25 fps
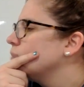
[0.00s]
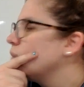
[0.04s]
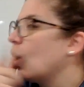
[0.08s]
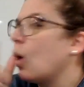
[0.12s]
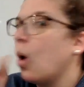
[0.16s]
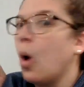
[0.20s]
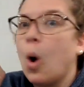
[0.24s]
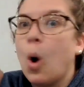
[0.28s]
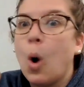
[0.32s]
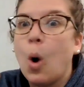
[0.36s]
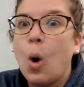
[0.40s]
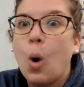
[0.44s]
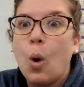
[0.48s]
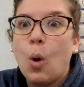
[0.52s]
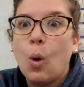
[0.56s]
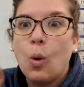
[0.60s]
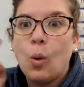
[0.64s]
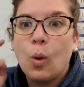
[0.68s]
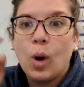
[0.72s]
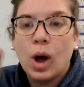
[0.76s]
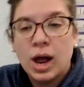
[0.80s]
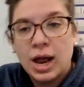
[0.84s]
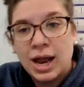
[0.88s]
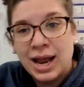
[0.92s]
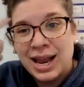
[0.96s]

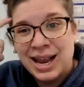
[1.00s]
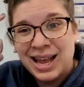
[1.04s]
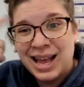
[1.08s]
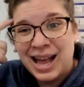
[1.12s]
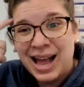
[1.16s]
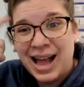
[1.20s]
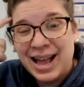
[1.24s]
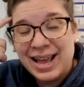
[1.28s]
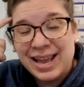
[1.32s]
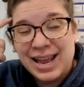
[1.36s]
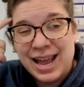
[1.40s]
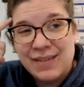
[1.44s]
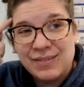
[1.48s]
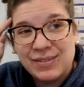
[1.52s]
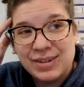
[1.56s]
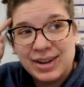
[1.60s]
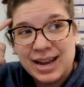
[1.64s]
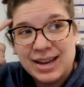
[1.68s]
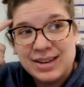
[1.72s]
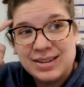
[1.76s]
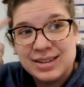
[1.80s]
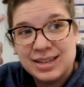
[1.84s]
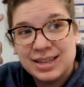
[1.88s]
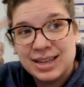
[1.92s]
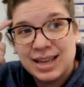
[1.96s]
Oh, I have an
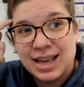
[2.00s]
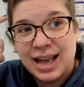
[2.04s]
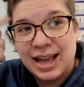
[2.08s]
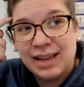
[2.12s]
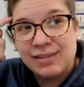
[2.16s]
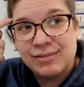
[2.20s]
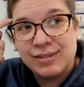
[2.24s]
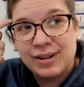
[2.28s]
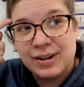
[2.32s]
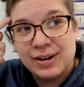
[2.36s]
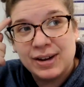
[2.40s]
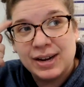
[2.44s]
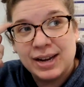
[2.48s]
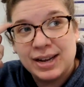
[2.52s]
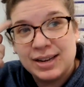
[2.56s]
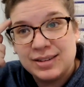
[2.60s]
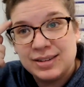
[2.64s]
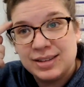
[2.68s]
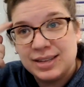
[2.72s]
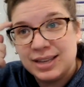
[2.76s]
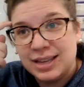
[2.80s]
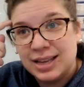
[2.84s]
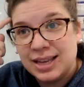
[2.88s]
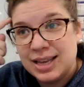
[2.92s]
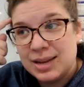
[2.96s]
idea. I found an
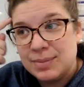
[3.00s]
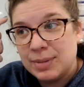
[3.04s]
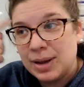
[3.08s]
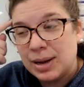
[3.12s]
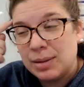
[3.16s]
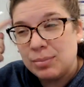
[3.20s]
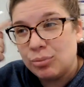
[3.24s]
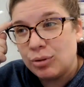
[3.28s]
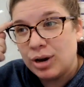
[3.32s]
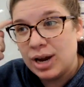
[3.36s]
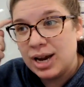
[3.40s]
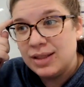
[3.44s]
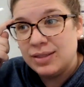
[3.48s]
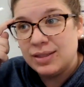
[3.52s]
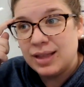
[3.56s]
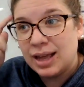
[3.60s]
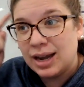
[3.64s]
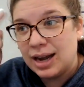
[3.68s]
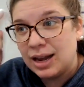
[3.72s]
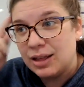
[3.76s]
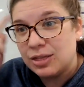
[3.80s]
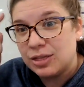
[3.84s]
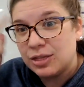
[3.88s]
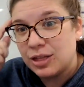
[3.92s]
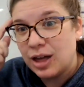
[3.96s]
idea in my brain
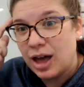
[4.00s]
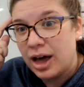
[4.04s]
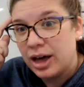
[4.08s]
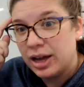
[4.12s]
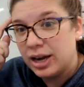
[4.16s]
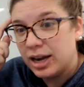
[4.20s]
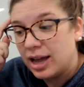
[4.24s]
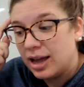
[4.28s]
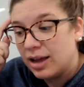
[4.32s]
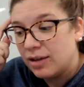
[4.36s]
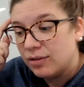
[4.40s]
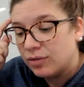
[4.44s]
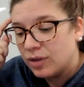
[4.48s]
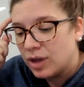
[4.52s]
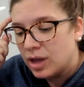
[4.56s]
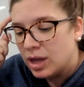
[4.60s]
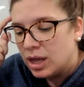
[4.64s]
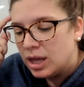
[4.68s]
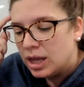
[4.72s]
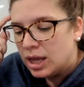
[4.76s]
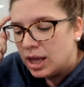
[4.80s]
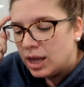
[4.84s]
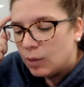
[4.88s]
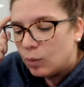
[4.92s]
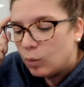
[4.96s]
that I thought of
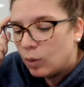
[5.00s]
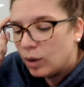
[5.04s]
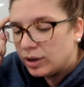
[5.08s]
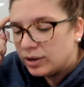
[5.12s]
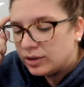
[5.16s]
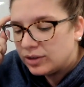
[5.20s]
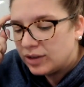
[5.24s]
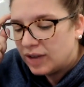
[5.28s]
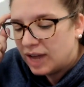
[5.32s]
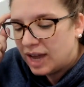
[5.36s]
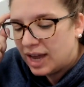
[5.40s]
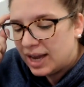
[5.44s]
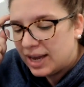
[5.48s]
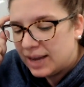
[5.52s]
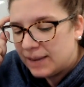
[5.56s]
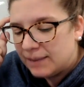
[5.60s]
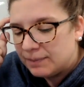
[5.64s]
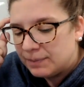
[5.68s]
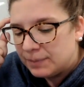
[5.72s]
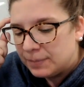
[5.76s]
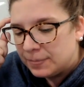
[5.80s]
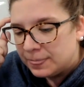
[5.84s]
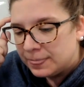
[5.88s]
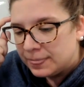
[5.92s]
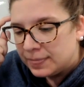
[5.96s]
one
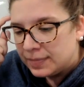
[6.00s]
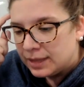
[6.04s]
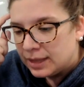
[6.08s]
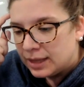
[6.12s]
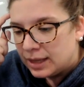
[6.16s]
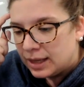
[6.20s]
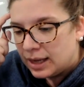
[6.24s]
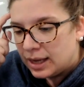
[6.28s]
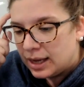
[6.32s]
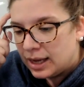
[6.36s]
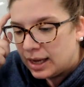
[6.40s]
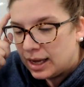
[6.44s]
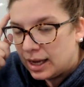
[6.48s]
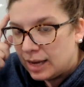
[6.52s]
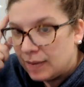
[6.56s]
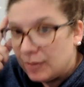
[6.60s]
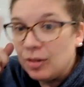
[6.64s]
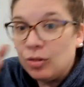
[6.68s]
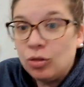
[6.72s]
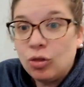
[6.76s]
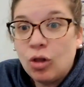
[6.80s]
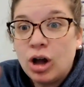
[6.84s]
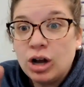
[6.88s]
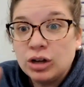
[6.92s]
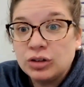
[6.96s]
time, um, a
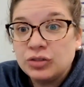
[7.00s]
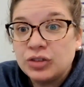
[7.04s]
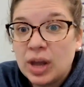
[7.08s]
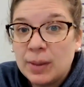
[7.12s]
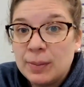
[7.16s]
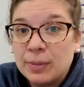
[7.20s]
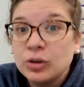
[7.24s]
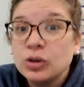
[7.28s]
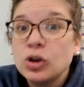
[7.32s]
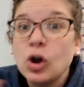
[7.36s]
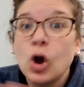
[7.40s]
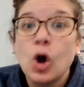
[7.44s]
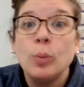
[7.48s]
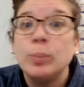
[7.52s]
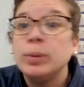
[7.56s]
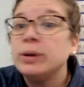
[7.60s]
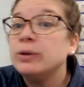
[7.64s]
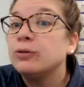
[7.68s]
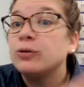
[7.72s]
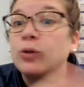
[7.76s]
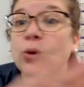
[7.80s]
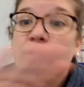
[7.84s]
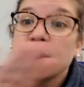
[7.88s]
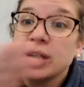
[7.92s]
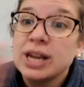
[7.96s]
long time ago,
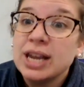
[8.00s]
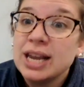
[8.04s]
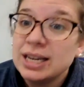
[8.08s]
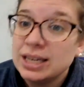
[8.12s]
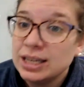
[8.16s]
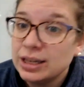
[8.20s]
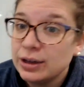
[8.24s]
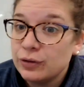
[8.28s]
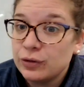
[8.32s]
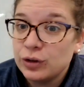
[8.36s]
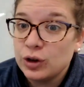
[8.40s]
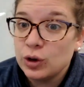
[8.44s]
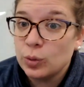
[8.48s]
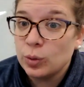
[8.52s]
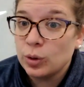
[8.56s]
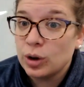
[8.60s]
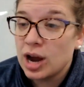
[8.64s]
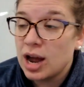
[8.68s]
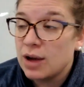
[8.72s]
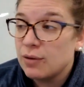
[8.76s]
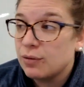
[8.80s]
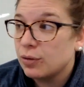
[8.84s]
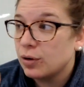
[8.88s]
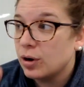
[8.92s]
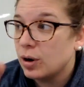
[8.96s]
before any of you were
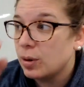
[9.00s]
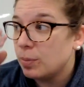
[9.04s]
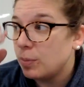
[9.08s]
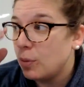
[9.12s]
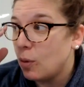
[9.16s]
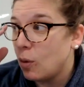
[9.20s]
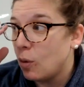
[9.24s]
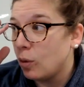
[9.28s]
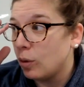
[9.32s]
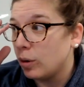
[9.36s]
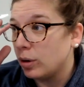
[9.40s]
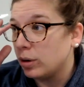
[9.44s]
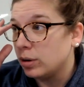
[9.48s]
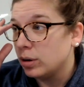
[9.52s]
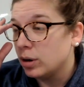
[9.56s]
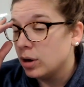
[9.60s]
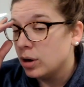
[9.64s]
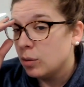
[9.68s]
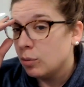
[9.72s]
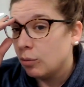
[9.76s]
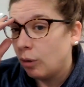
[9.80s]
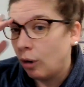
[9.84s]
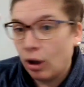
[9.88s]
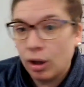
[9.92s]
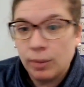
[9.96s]
ever born
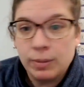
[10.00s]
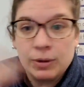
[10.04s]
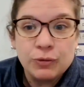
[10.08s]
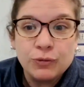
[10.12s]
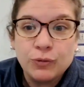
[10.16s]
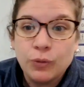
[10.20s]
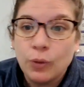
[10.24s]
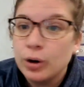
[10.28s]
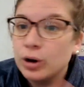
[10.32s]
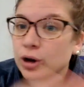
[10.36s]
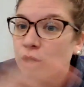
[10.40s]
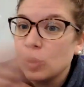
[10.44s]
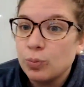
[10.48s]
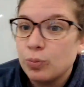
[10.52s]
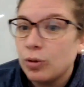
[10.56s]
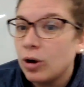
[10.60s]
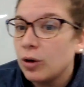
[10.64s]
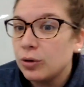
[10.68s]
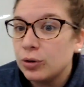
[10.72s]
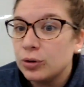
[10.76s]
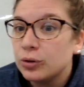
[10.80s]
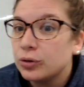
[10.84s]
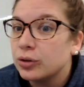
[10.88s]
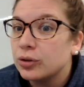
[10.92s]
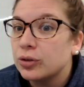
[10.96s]
probably before your
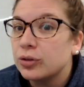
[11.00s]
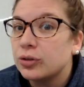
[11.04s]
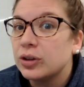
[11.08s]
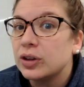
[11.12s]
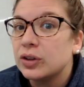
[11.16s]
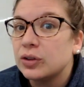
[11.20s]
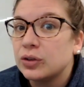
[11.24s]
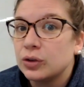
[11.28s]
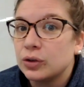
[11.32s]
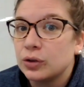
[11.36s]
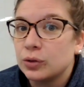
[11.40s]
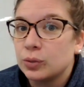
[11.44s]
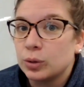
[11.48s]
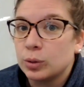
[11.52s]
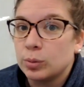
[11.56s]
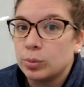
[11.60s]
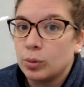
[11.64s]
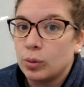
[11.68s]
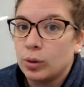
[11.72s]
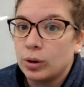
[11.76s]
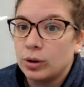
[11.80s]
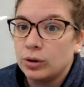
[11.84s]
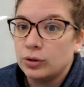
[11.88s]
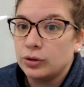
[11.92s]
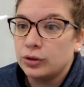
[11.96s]
brothers and sisters were
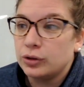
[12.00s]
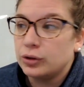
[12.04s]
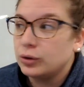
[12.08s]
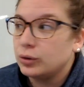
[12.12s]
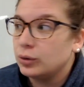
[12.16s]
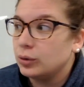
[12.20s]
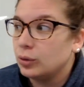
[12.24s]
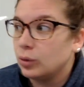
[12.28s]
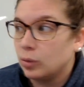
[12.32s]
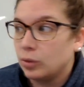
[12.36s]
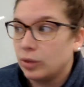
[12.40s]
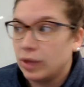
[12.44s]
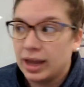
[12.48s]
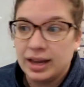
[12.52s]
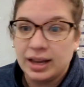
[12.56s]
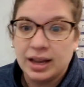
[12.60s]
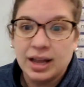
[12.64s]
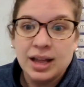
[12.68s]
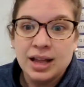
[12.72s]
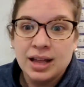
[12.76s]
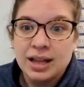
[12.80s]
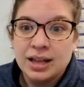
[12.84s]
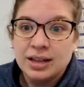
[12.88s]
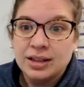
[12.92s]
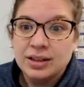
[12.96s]
born too. Like
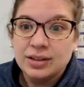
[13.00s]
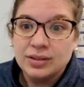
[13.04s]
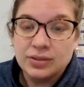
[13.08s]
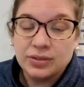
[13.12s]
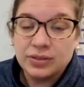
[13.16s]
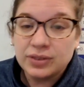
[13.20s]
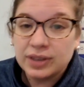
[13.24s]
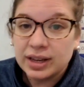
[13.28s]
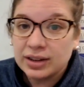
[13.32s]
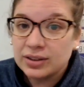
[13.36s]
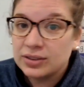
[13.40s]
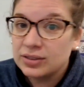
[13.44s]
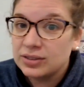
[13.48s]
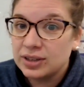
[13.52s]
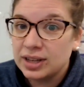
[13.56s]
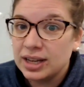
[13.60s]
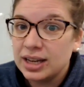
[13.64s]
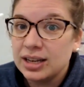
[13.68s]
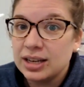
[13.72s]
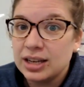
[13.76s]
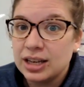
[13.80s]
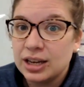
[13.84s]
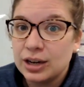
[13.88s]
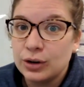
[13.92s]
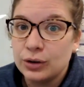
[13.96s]

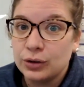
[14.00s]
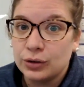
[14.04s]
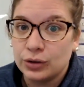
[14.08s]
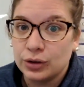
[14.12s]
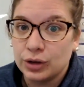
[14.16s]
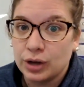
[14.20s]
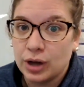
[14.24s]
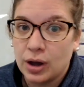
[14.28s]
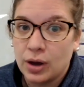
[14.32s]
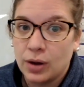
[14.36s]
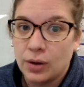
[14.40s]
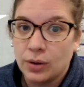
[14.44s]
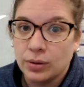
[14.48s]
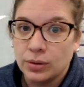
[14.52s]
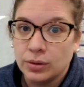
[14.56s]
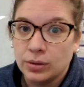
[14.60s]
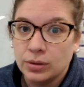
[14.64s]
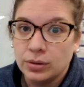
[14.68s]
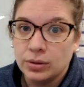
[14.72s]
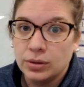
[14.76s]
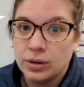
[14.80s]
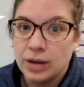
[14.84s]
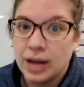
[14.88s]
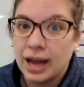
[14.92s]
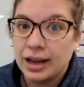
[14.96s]
16 years ago,
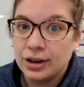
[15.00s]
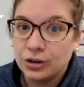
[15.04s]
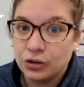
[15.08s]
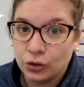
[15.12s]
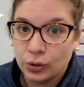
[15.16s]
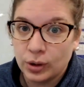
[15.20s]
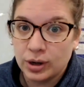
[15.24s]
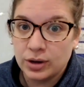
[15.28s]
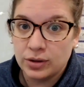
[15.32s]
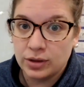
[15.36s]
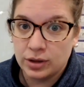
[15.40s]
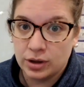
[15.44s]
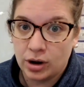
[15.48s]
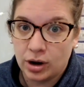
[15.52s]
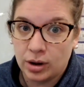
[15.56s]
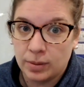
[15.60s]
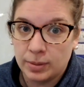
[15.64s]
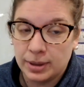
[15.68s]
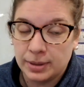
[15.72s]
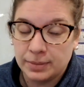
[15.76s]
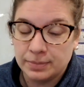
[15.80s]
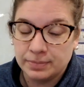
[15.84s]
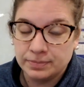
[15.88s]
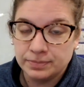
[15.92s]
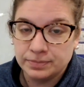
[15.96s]
I joined the
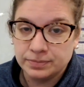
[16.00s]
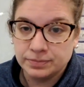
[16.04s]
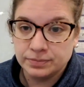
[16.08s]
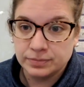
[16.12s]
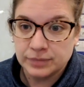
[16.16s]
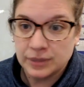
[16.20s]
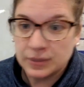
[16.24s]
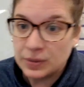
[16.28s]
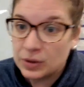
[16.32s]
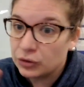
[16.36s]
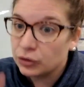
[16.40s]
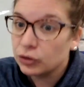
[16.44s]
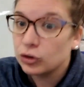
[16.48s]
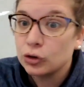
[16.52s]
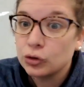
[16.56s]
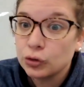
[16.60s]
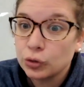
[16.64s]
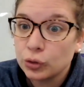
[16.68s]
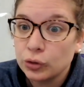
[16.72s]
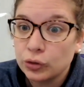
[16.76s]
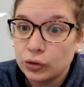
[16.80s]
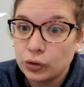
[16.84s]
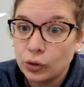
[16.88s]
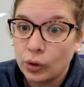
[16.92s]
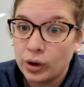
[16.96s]
army. And this is a
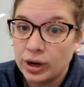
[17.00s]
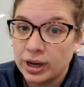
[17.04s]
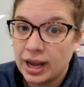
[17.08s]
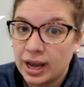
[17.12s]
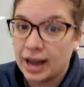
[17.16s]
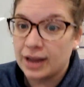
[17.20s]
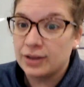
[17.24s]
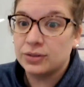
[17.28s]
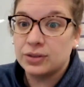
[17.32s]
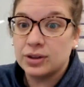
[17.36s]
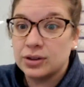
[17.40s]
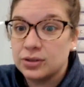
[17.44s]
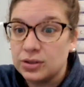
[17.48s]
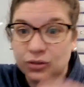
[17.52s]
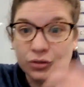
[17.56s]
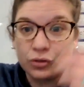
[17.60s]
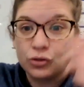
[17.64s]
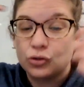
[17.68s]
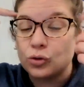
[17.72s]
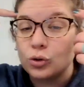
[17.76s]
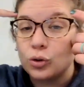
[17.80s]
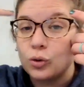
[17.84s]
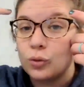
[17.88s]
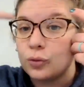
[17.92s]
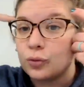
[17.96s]
true story, guys. This is
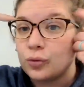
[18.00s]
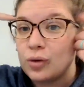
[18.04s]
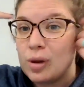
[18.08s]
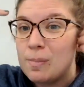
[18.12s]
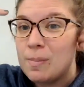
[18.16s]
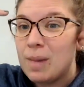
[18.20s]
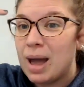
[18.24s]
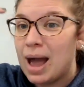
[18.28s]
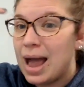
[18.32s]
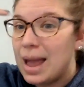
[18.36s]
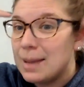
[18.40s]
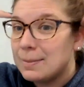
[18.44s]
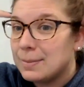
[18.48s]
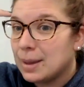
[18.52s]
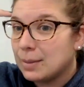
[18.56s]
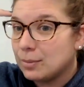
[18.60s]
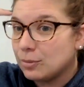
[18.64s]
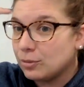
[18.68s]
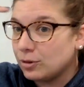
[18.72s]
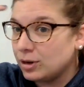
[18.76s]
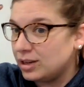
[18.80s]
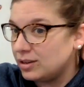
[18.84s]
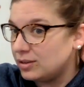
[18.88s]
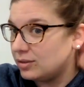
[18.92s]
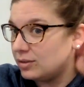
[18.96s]
true from my
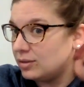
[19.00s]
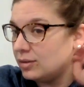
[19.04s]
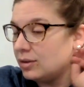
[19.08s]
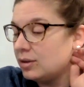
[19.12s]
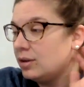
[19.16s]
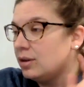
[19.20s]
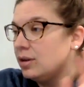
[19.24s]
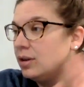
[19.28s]
memories.